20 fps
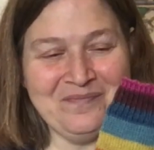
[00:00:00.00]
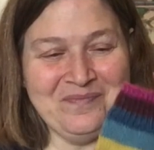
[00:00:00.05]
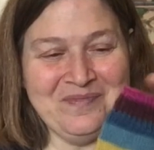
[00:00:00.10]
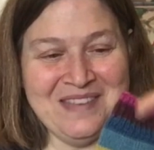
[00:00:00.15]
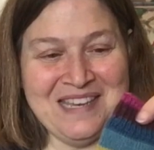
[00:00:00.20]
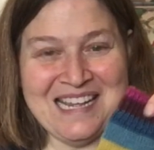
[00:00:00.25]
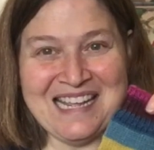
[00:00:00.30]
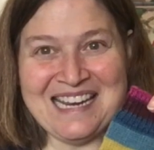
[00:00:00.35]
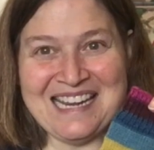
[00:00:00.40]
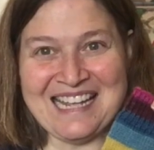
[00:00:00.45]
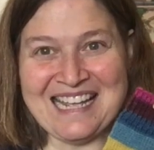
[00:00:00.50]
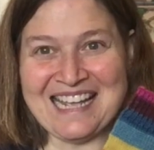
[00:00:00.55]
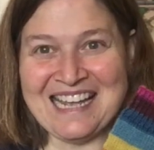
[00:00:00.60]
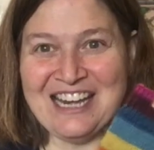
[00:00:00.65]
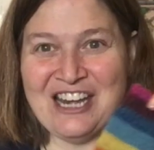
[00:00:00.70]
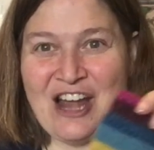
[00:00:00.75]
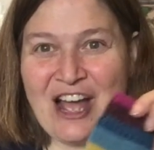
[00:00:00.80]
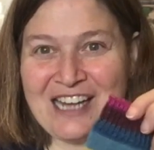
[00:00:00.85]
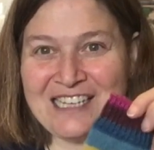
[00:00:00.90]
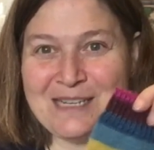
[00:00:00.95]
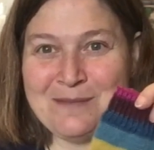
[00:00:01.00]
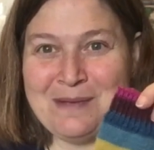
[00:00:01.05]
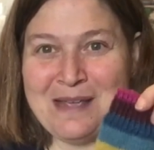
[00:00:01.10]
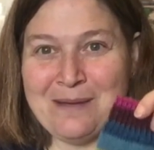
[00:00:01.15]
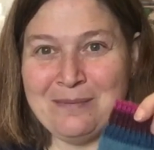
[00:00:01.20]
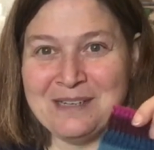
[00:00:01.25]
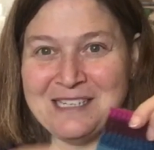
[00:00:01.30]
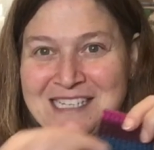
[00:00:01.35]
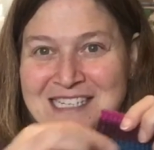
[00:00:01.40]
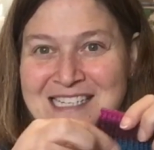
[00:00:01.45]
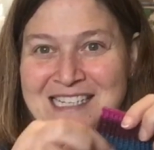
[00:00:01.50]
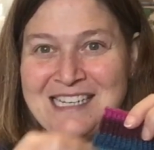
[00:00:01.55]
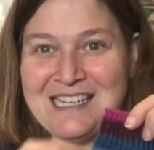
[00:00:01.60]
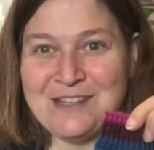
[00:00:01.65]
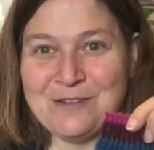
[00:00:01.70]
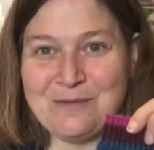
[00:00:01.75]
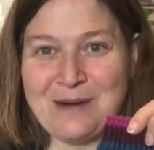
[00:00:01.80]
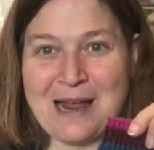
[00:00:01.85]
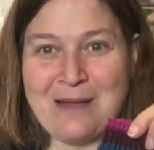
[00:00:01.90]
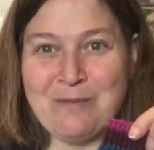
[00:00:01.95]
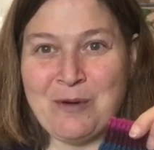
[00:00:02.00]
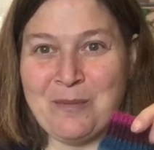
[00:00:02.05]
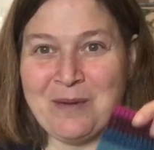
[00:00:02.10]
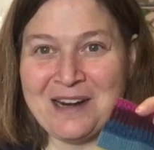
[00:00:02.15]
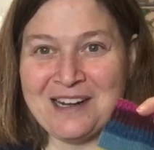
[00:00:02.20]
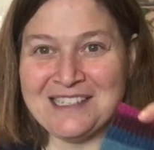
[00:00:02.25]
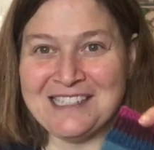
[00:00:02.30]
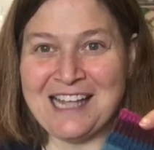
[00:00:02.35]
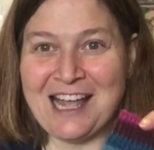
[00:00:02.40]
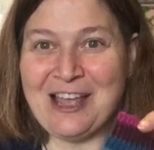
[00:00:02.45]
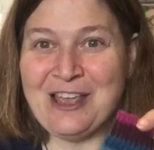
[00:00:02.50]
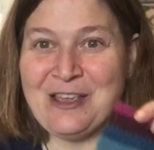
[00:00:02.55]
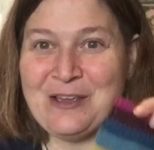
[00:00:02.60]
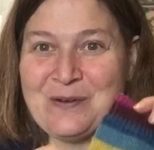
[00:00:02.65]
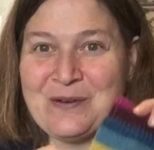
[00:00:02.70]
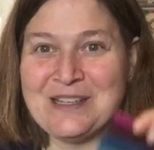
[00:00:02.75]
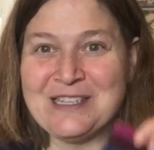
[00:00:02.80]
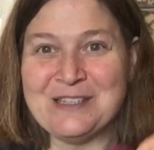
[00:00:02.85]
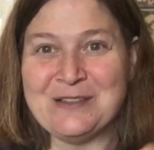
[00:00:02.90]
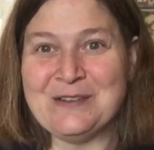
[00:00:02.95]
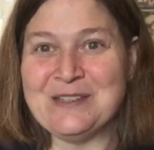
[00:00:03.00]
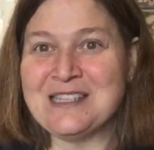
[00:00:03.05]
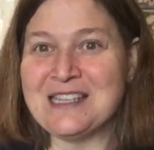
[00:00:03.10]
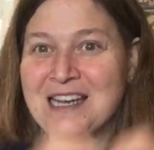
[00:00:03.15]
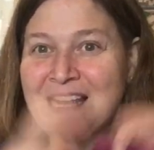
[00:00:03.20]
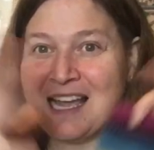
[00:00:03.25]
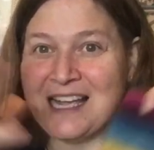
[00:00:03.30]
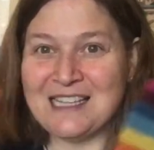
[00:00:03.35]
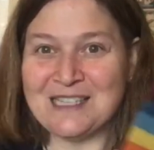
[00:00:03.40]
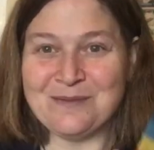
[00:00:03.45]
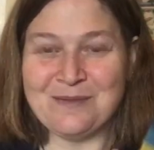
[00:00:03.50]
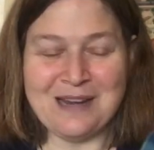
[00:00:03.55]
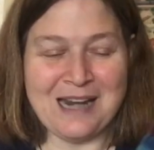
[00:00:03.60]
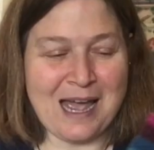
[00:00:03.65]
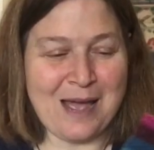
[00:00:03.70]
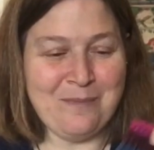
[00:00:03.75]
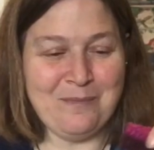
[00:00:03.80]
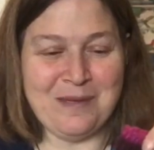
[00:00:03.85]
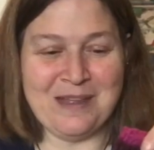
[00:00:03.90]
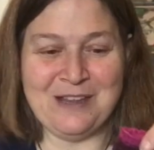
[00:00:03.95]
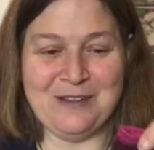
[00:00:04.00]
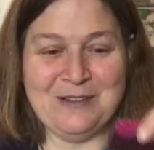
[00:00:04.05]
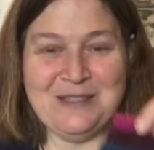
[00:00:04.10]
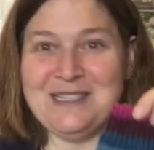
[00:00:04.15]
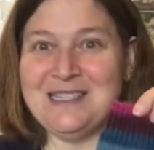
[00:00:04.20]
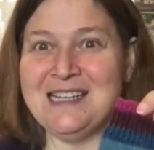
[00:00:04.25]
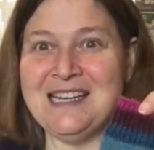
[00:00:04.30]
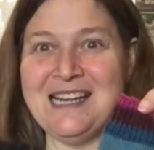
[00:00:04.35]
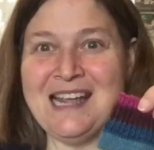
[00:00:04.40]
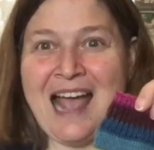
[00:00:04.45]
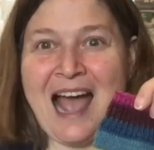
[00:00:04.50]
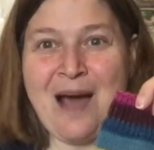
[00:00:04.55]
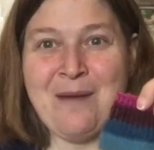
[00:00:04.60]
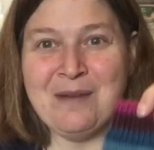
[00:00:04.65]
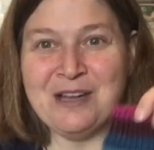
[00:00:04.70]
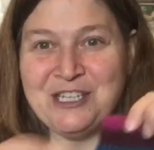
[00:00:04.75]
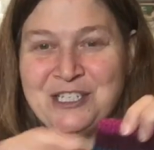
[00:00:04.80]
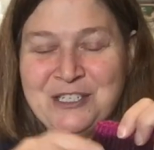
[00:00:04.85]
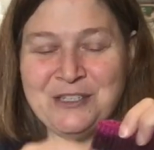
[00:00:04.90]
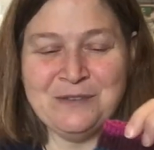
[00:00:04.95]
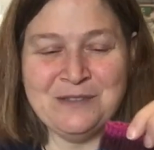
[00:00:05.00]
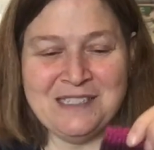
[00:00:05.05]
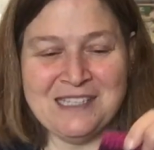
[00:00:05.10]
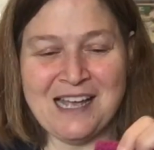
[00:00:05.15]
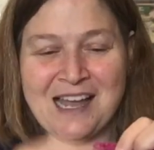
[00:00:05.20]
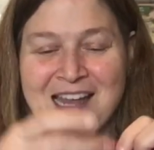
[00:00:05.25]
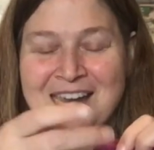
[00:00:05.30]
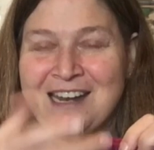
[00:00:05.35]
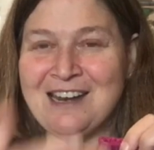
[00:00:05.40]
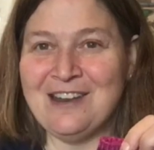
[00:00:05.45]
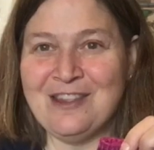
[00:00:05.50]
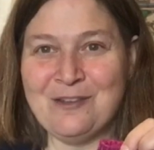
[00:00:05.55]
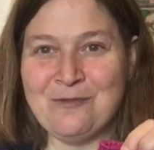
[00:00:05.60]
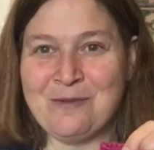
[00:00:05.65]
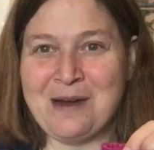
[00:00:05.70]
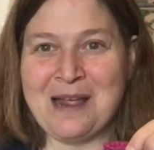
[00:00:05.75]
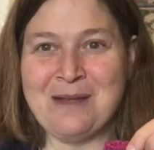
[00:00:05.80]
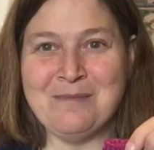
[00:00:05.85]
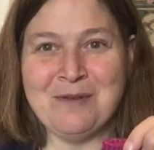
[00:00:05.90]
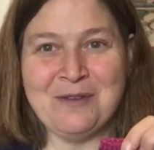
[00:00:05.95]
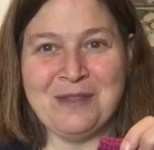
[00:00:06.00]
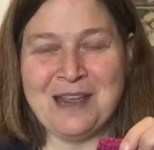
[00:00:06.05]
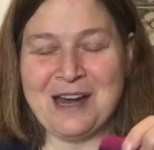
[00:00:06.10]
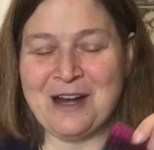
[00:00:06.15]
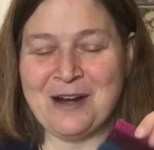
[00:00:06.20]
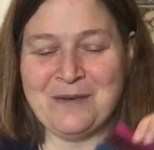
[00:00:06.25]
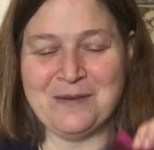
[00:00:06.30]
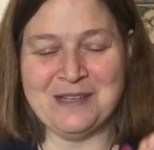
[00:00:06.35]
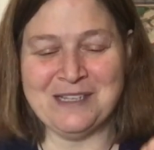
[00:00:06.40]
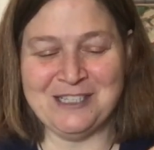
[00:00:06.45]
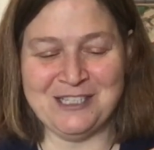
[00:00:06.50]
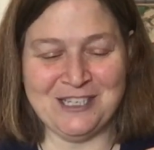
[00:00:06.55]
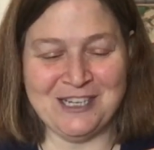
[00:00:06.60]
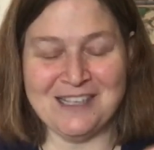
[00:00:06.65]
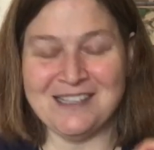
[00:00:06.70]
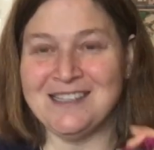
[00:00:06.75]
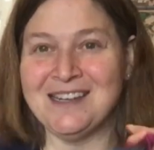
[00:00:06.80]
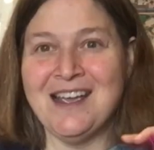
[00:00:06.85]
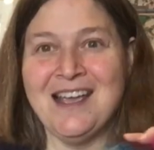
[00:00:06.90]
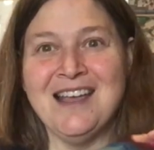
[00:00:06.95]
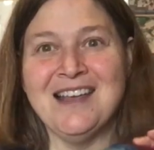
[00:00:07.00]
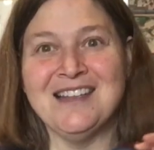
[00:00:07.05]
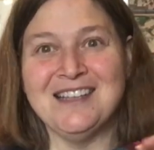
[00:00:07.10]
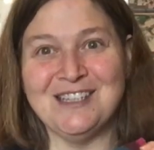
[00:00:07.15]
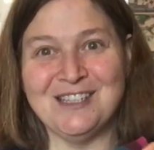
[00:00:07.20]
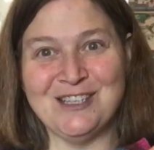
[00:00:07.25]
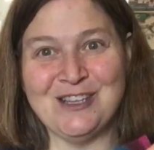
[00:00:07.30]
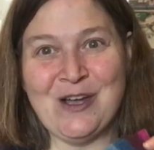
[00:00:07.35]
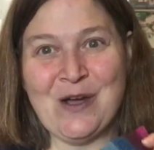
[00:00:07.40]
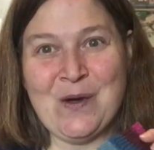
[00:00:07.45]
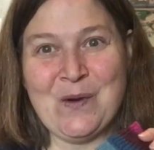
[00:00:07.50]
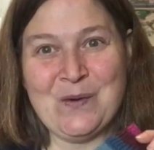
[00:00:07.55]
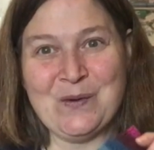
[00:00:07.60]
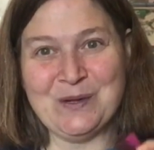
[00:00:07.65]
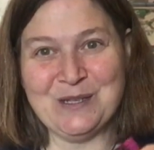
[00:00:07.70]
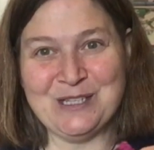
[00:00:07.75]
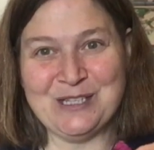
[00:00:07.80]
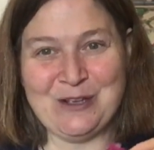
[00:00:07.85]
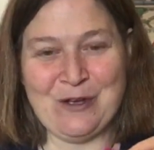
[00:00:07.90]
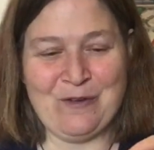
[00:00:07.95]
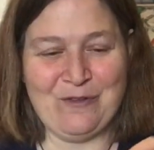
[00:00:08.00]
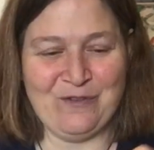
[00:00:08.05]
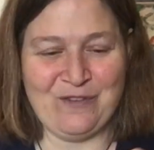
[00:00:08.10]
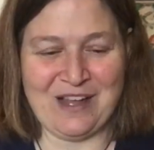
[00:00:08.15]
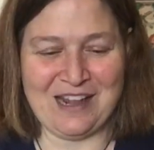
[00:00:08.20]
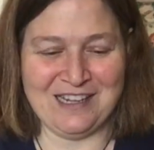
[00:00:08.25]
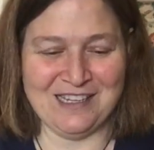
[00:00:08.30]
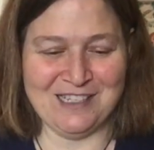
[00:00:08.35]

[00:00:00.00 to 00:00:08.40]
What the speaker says: knitting it not to be able to see the rainbow, but I'll tell you, as soon as the lights went up and you see how much you had done and the rainbow there, it was just so, so fun.